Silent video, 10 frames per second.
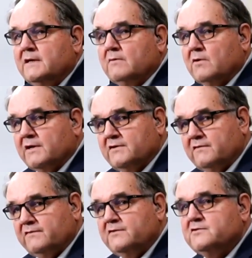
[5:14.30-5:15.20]
we're going to do
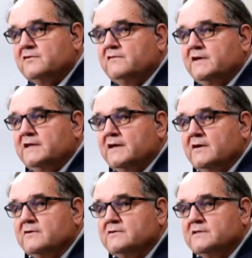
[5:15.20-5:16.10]
future
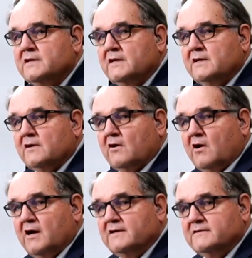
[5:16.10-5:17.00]
videos
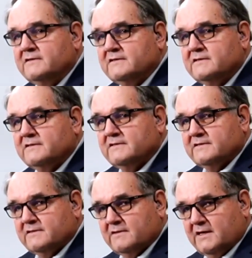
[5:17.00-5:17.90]
on
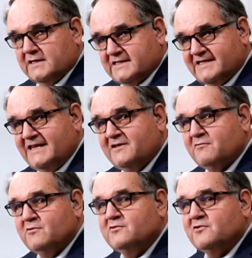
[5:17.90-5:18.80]
a
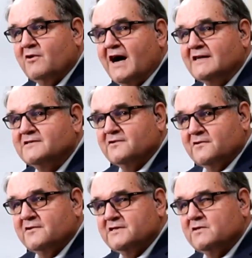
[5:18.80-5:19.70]
see-through trust. So
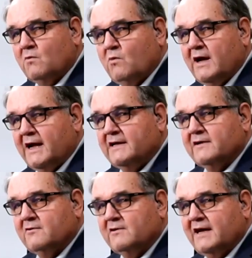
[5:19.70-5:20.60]
there is a way to
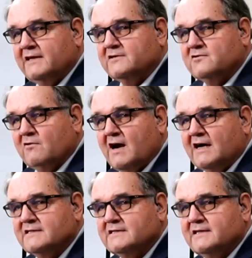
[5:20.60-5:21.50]
create a
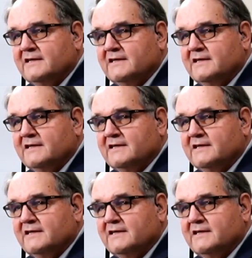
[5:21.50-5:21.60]
trust